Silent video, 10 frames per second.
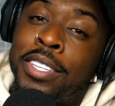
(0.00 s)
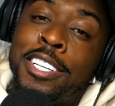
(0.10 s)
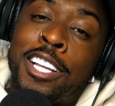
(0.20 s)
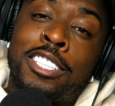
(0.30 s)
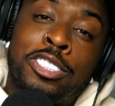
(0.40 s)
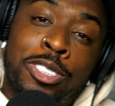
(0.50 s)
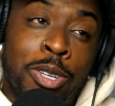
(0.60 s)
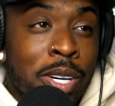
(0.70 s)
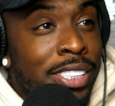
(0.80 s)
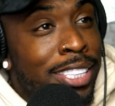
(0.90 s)
with another
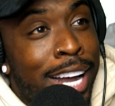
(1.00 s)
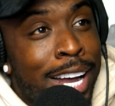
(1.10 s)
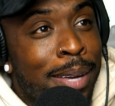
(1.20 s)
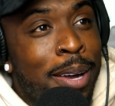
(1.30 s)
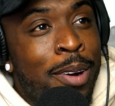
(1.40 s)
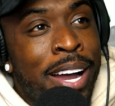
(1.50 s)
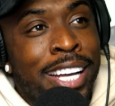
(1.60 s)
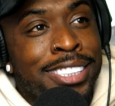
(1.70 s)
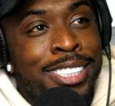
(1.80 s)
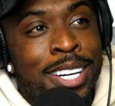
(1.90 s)
story time. All
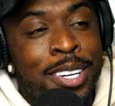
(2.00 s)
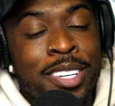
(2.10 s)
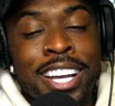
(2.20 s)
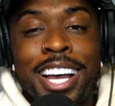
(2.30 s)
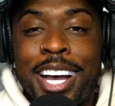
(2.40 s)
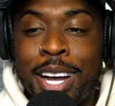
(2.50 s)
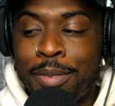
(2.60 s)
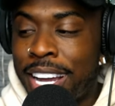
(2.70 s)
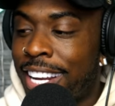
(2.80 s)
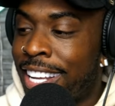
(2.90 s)
right, so
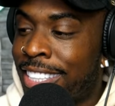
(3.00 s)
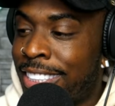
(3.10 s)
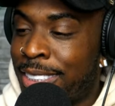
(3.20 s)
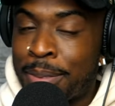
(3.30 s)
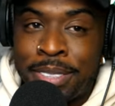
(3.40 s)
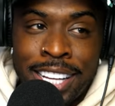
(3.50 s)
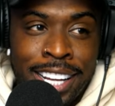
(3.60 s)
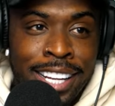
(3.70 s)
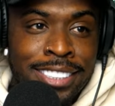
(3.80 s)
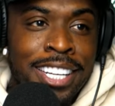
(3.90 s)
um, we got to get into some
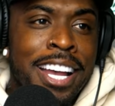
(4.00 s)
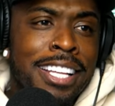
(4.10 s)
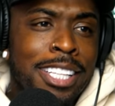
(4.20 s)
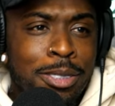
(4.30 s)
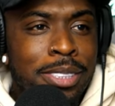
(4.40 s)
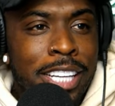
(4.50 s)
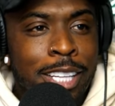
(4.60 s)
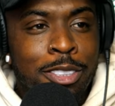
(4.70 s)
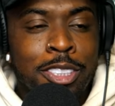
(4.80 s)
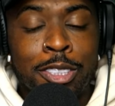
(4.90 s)
things. This is an
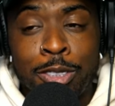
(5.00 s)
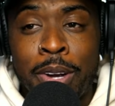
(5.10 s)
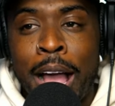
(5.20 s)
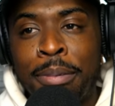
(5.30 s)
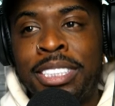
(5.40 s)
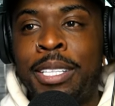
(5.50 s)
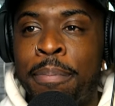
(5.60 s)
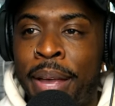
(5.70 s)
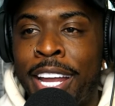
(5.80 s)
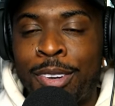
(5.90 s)
interesting story. I was
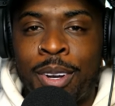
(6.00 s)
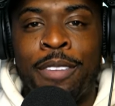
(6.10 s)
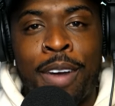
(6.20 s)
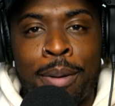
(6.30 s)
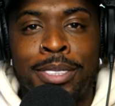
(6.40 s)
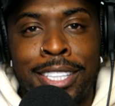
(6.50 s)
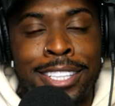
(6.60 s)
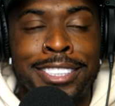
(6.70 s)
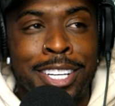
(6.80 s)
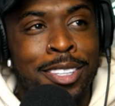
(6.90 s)
debating on if I was
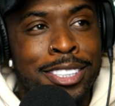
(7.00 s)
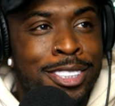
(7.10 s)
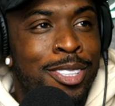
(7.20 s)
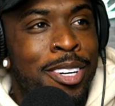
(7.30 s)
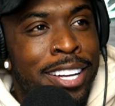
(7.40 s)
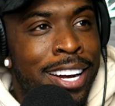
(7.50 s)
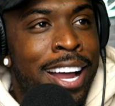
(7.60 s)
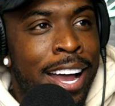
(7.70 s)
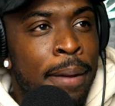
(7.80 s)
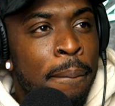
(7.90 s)
going to tell this story or
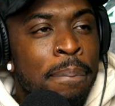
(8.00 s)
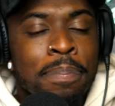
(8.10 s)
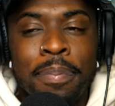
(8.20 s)
not,